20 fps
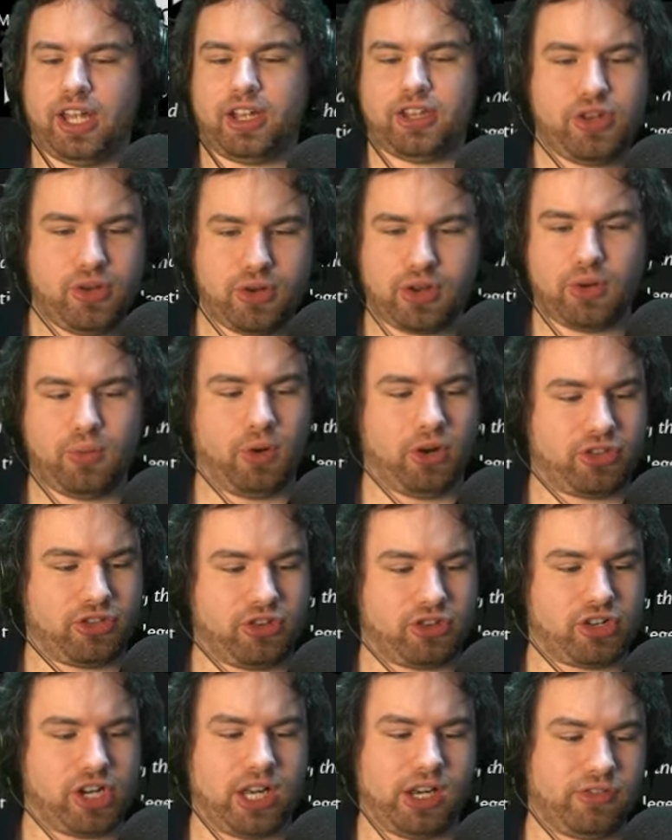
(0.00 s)
You can watch the
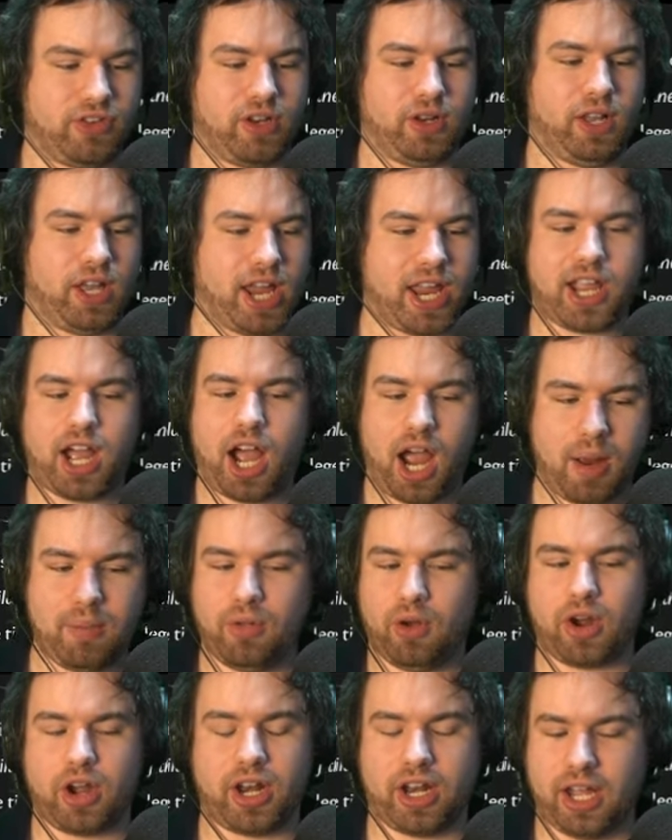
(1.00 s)
trailer if you like. I'm
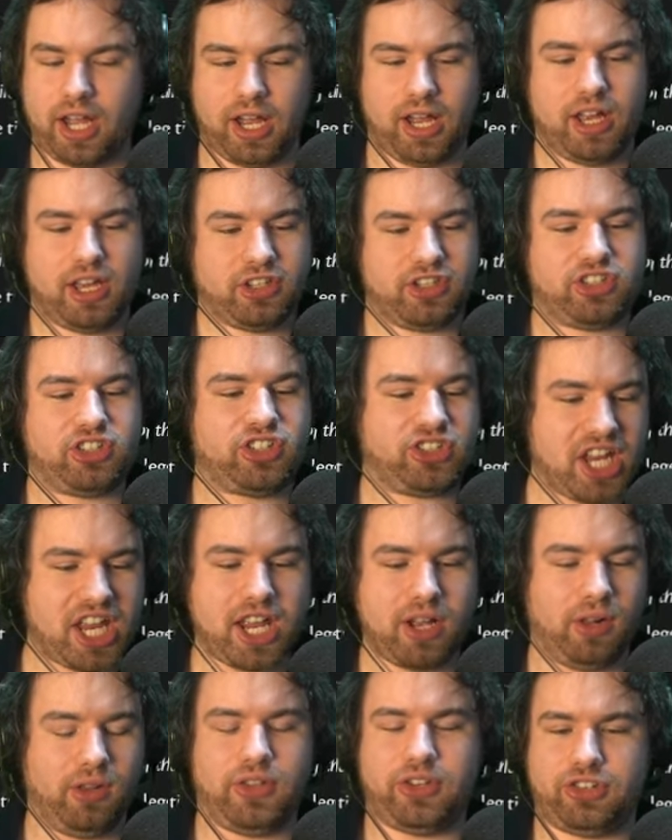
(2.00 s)
not going to
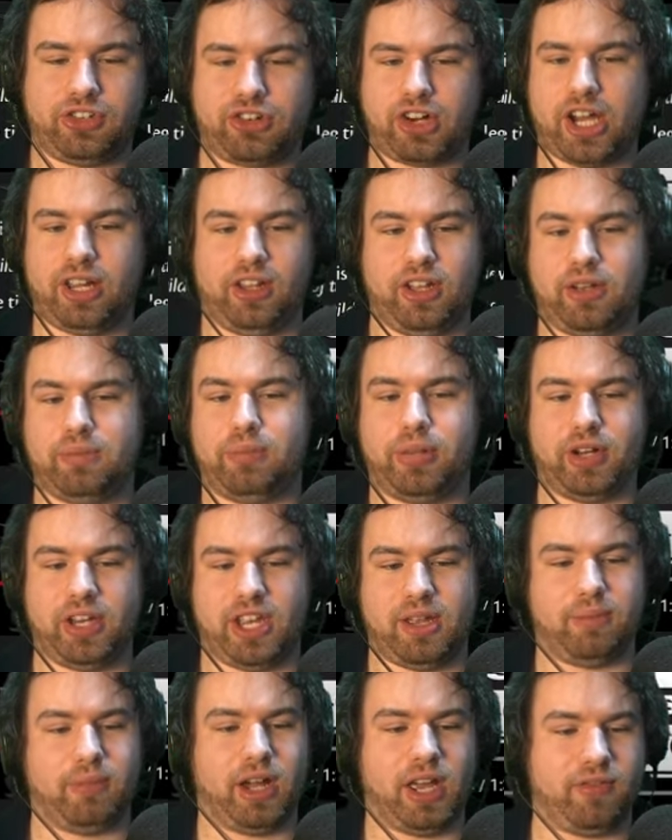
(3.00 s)
steal this trailer and put it
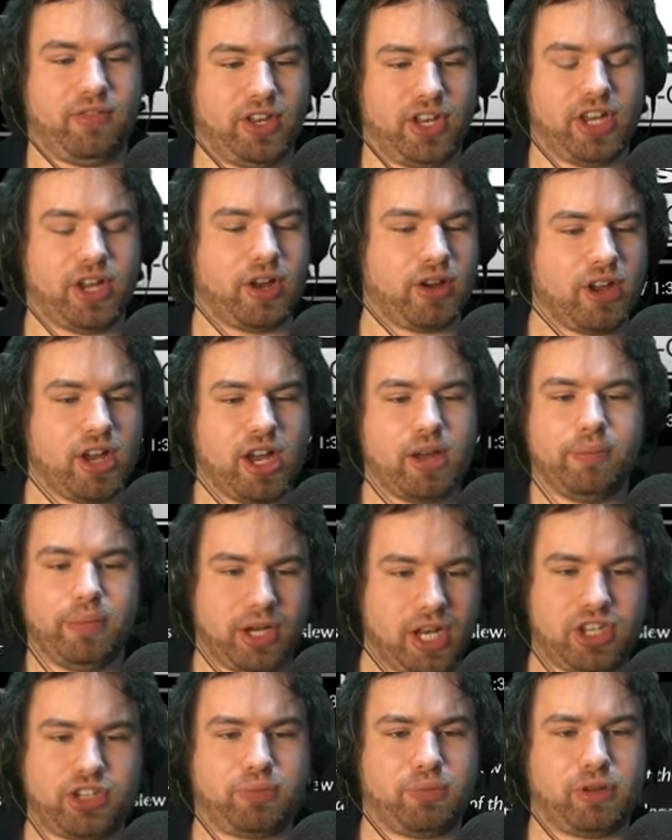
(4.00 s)
in my video, but
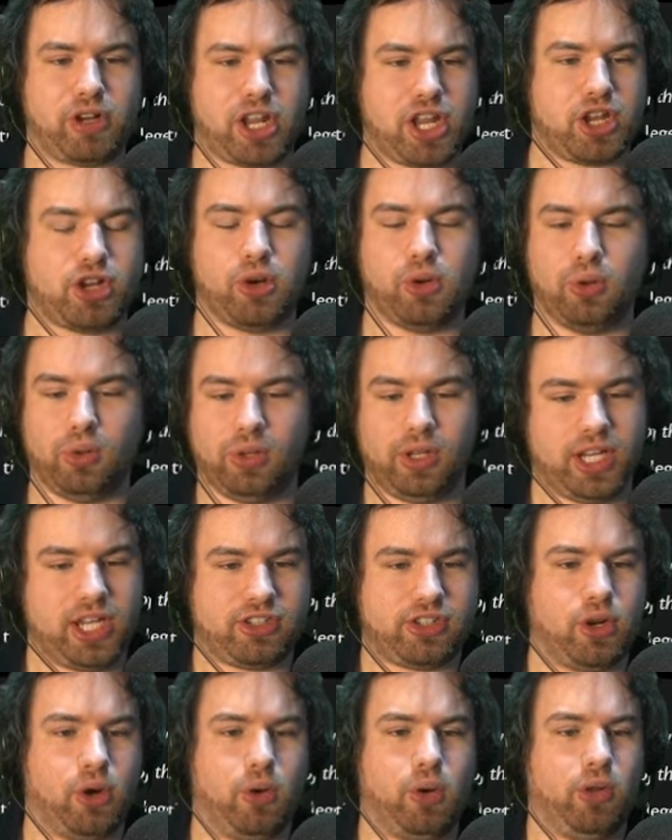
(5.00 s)
it's pretty cool. It's
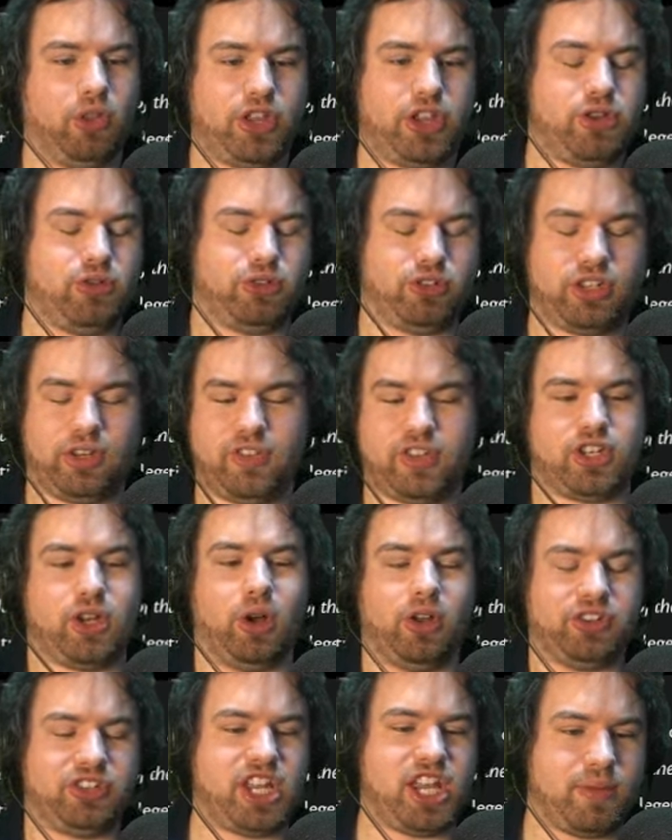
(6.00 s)
got all the usual stuff. It's
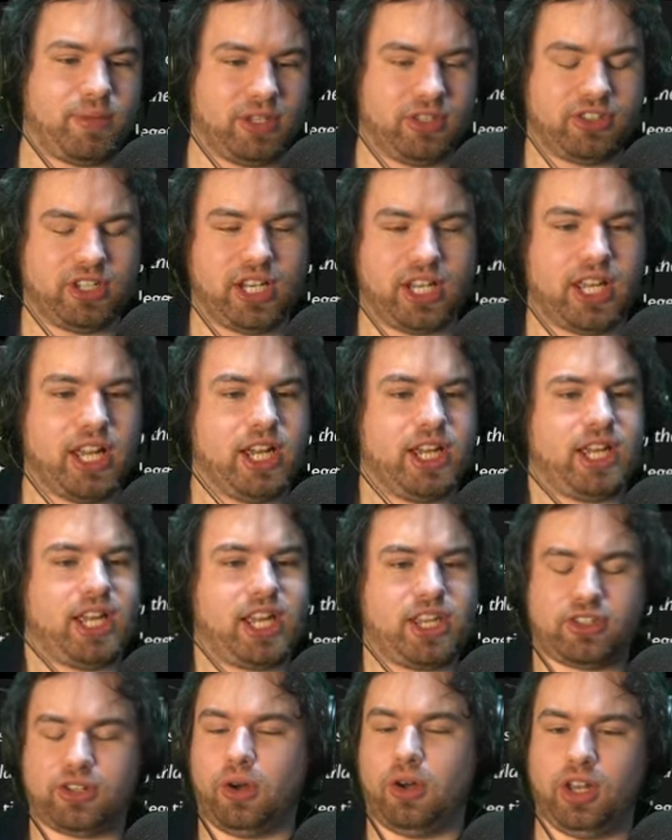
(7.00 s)
got demons in it.
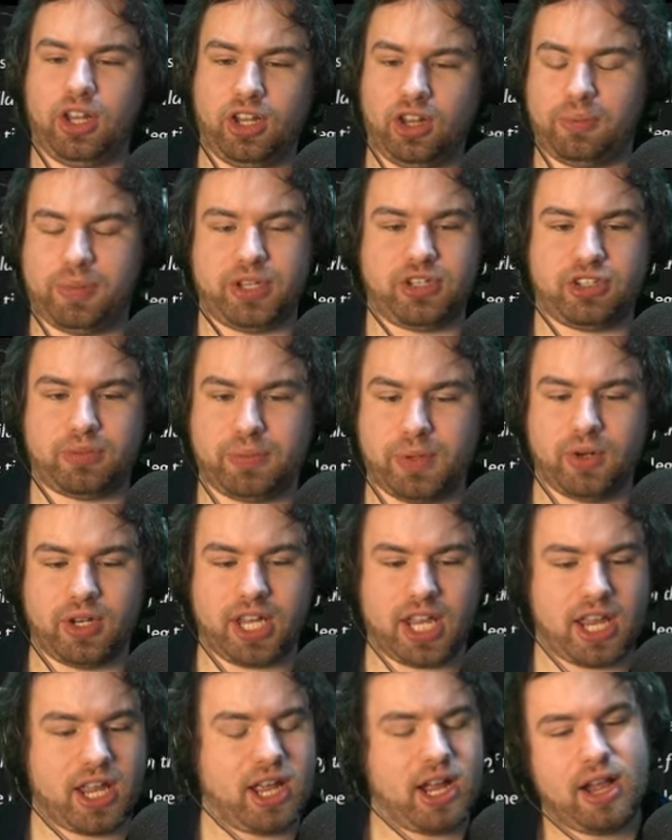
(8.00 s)
It's got a little bit
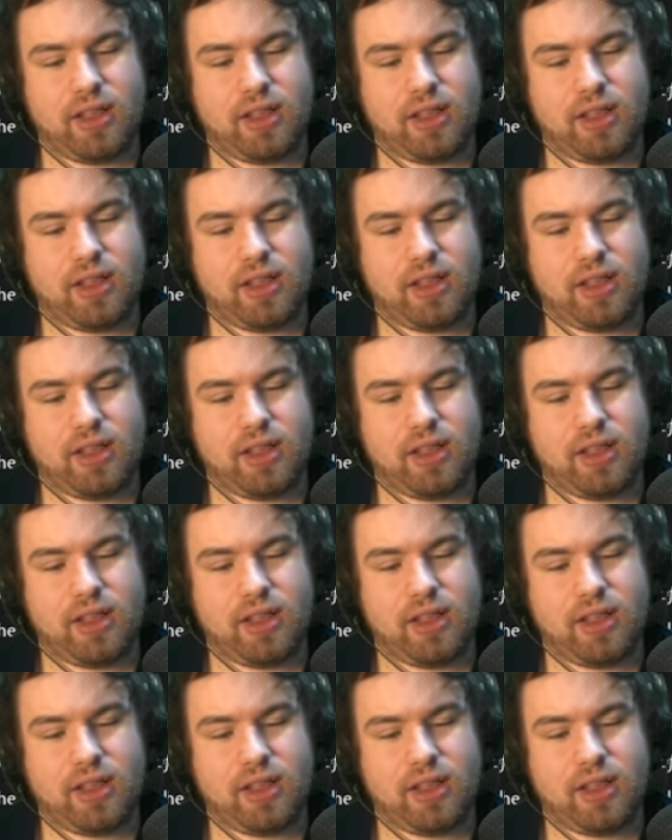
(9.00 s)
spooky.